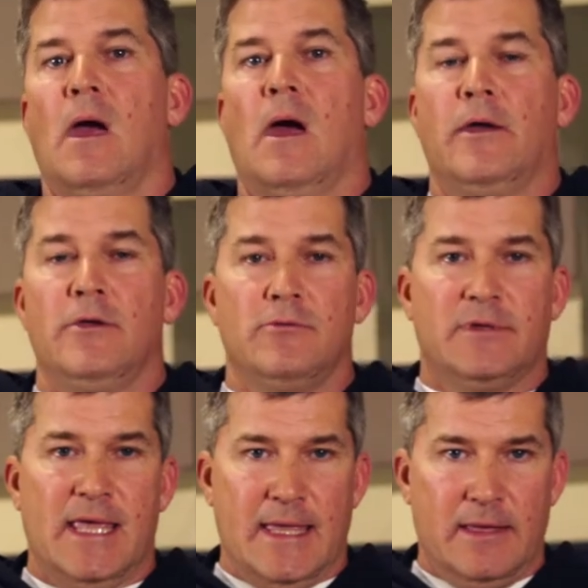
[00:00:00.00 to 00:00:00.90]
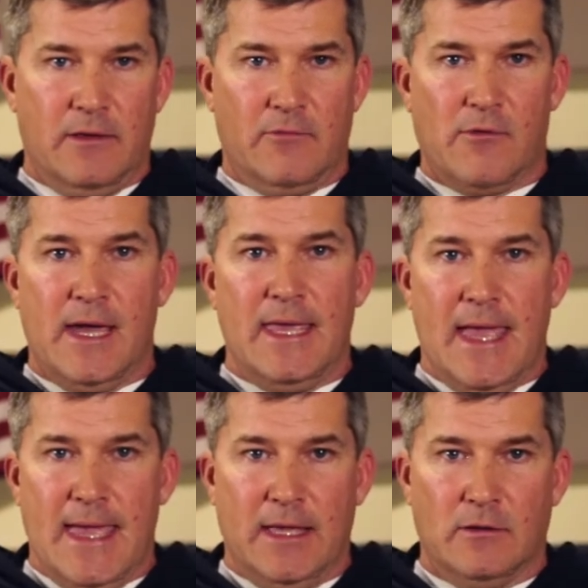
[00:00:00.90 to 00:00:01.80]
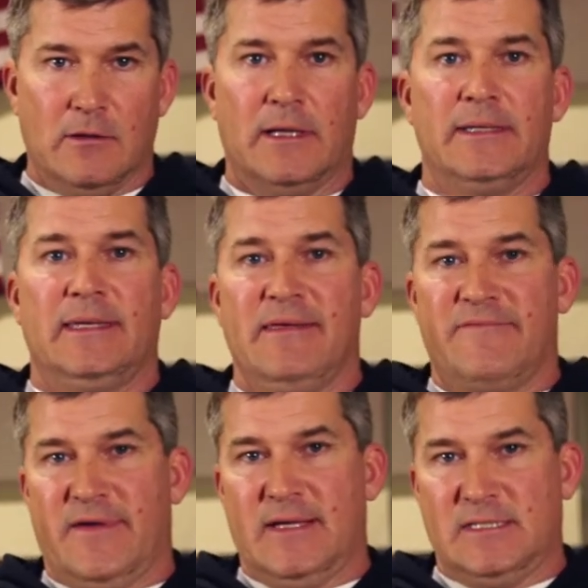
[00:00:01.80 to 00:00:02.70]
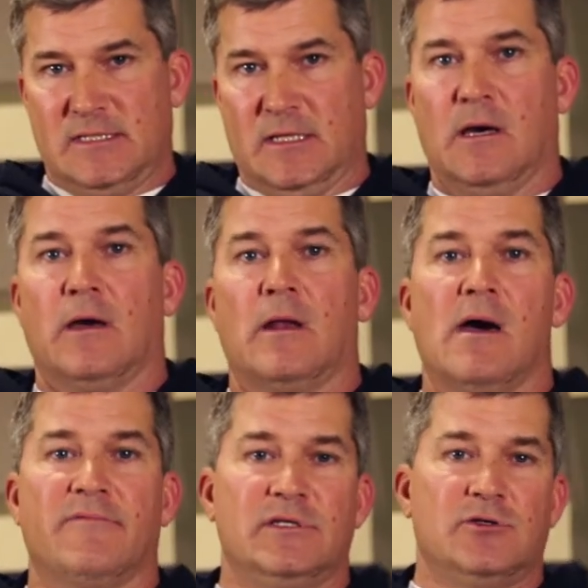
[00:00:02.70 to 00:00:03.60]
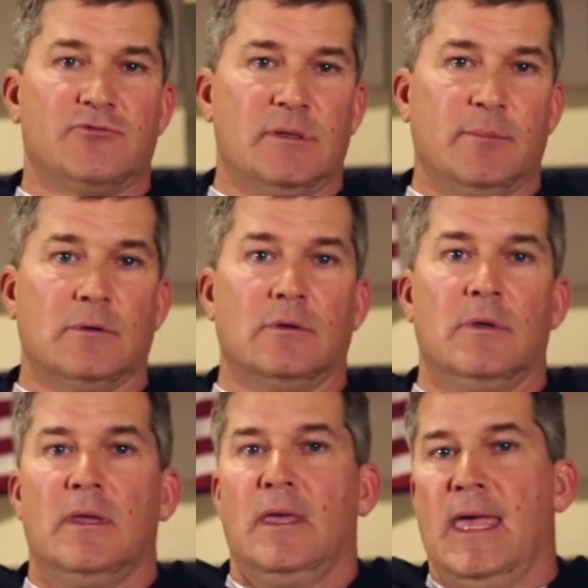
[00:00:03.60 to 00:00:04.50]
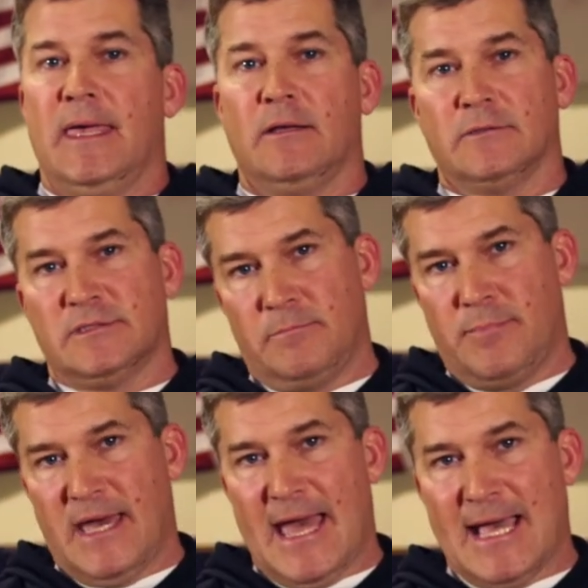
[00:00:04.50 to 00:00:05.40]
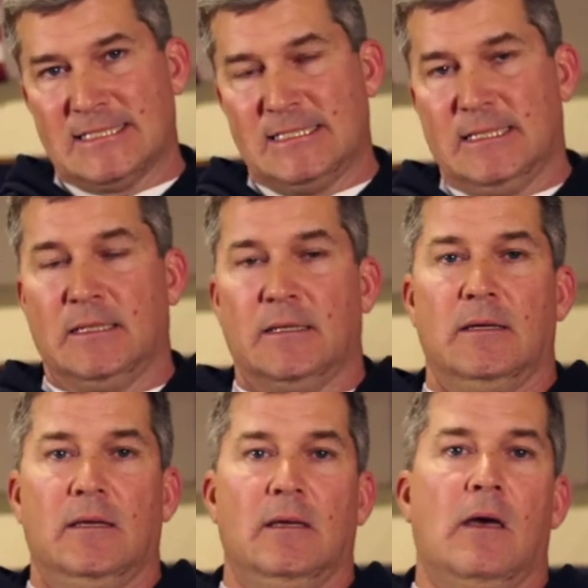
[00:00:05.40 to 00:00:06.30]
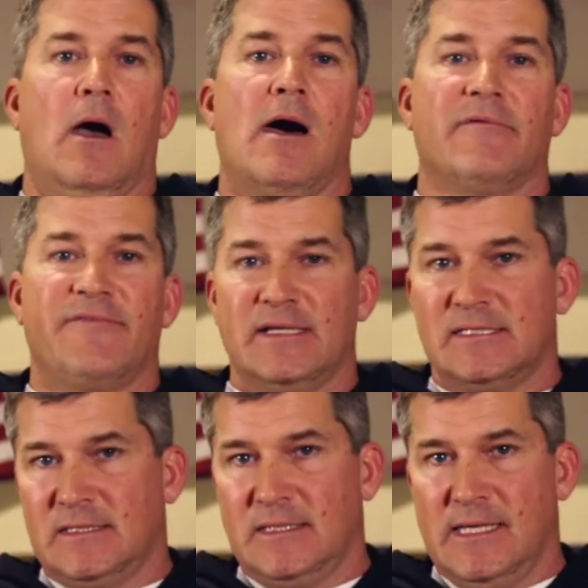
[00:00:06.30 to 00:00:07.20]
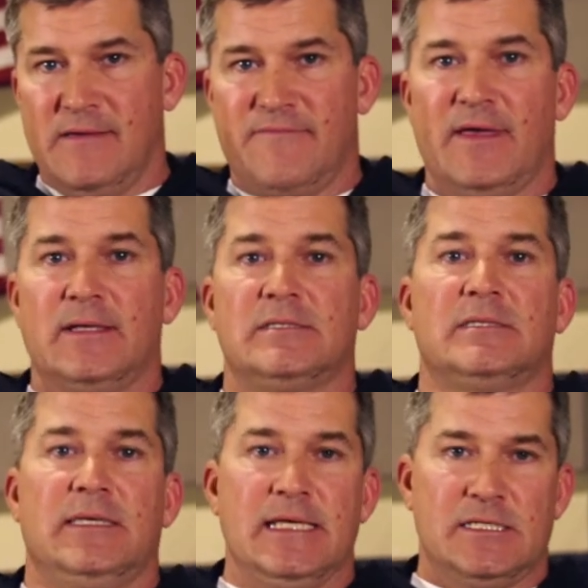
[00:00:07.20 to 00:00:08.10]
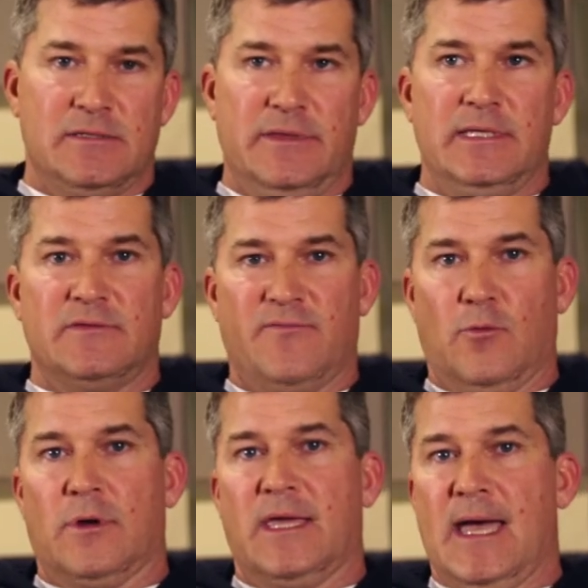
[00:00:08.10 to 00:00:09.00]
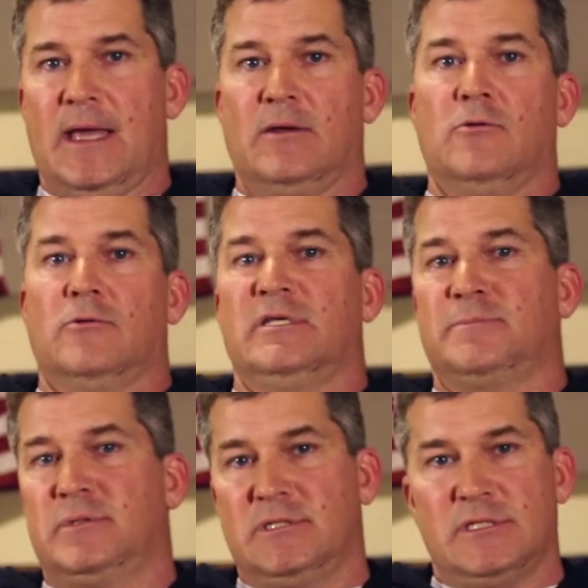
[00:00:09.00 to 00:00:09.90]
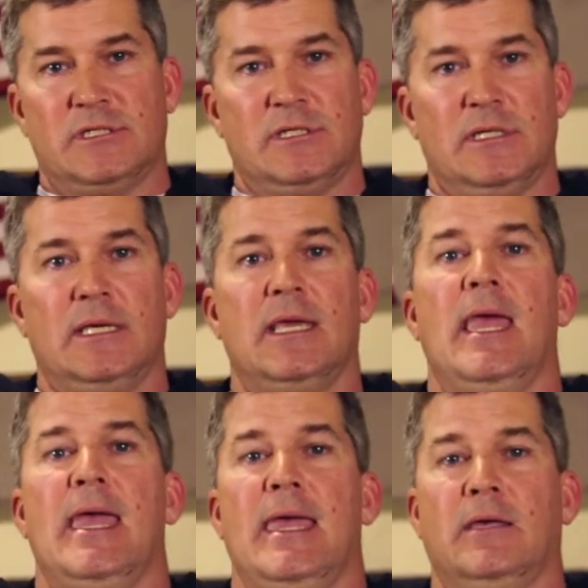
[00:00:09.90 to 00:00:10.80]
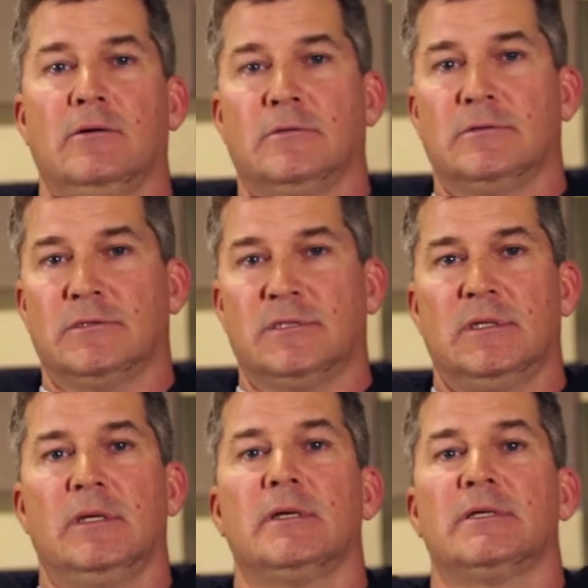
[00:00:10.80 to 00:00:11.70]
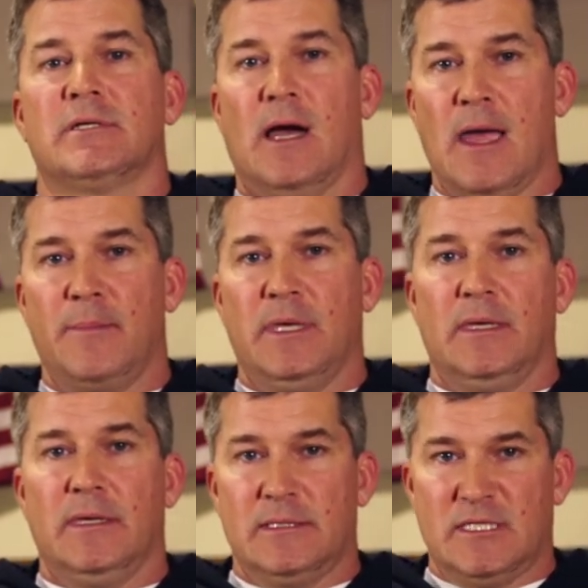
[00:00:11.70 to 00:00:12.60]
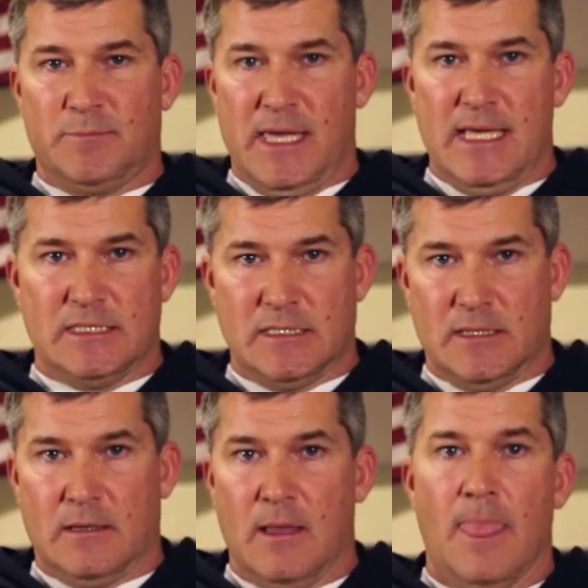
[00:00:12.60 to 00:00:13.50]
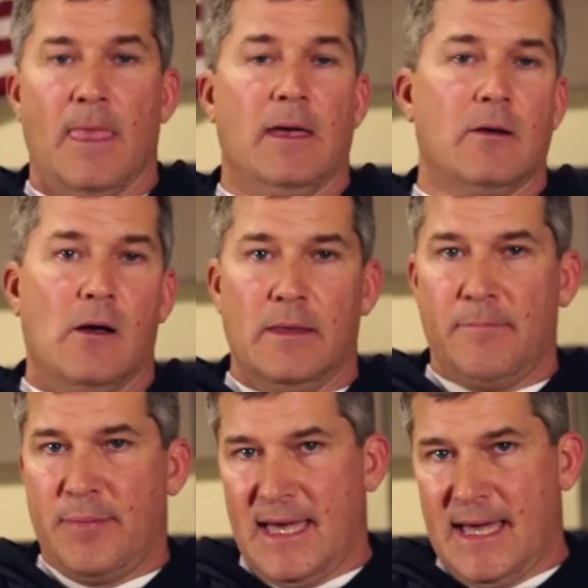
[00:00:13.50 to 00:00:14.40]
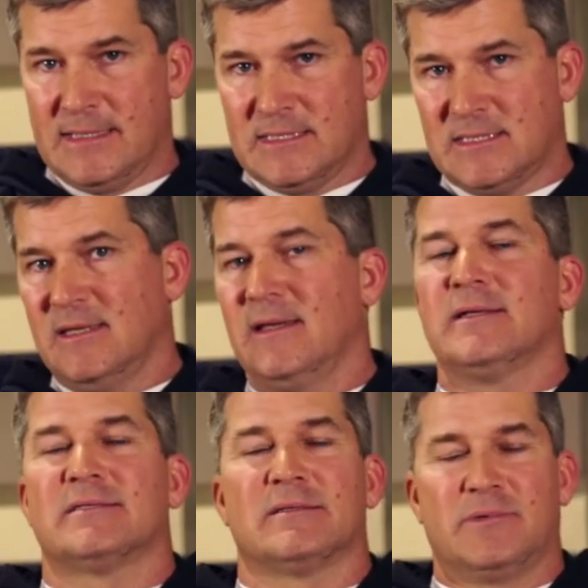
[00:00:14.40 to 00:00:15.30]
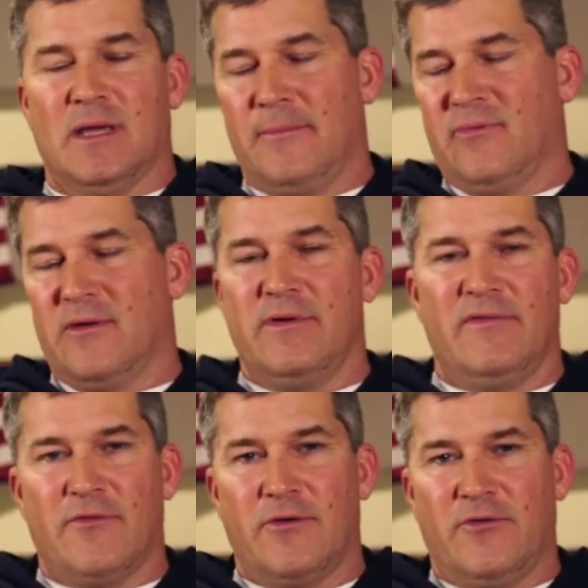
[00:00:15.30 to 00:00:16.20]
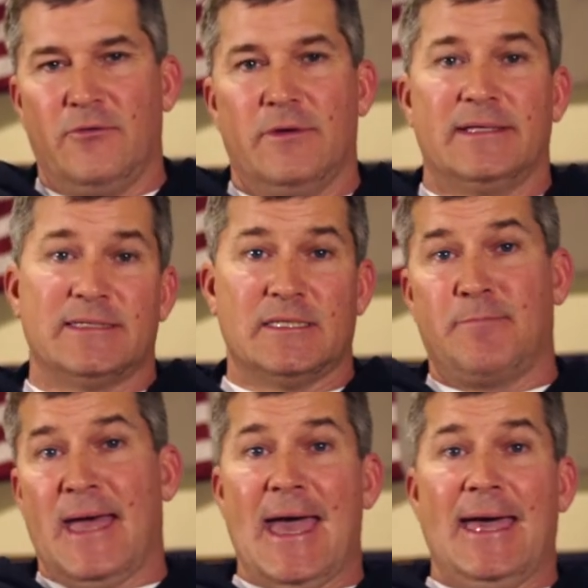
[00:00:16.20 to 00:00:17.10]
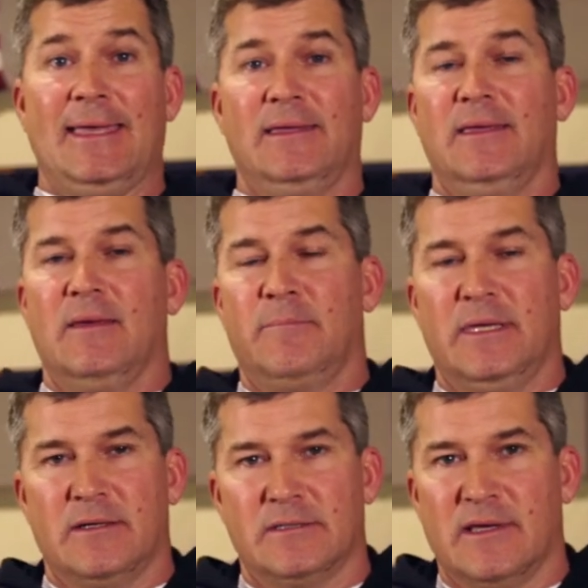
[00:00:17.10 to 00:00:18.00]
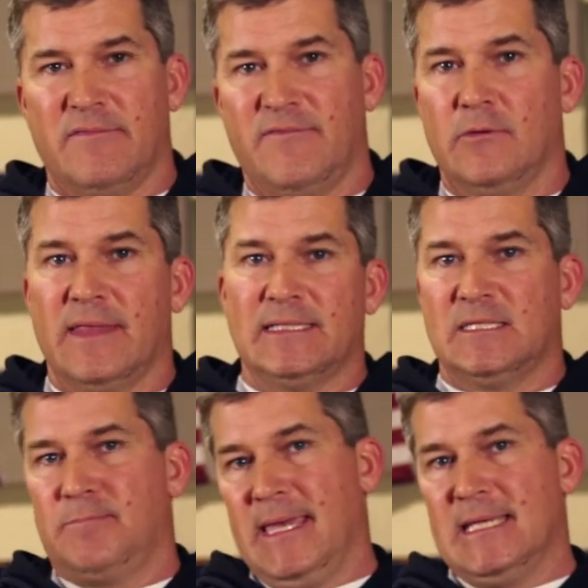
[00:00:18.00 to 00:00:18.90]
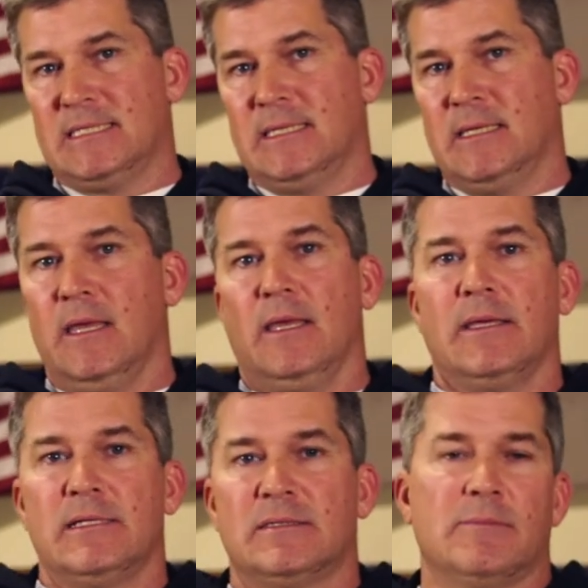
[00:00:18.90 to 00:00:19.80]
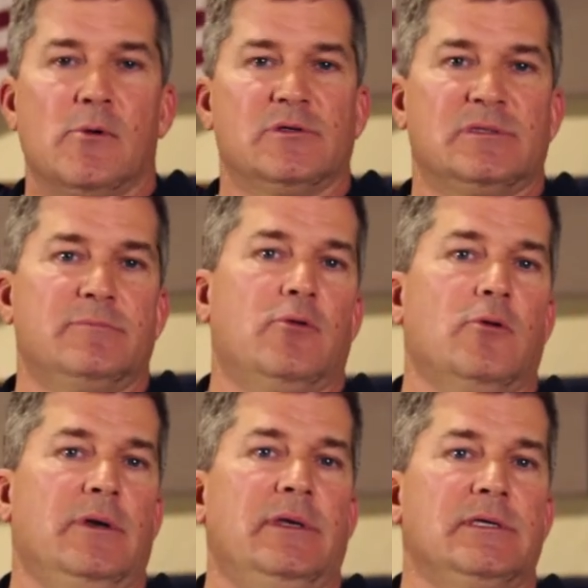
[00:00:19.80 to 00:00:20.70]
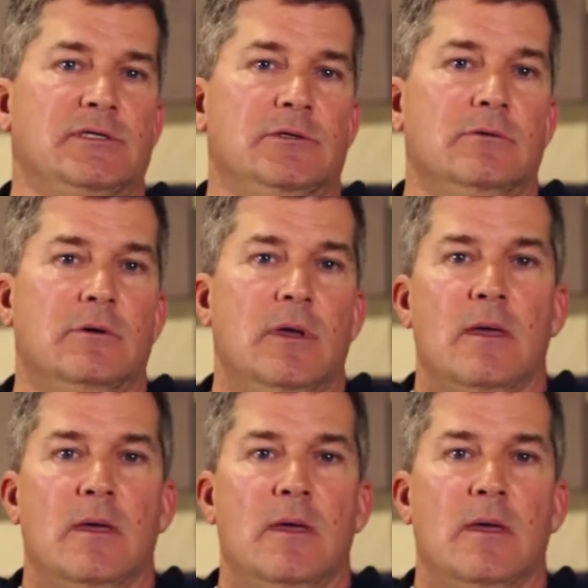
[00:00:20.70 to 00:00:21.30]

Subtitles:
Are you taking the right angle on defense to cut off a dribble? Angles in passing. Offense and defense, each of these four categories. Positioning, angles, timing, and spacing. I call it PATS. Sometimes I refer to it as SPAT because I feel that spacing is the most important issue.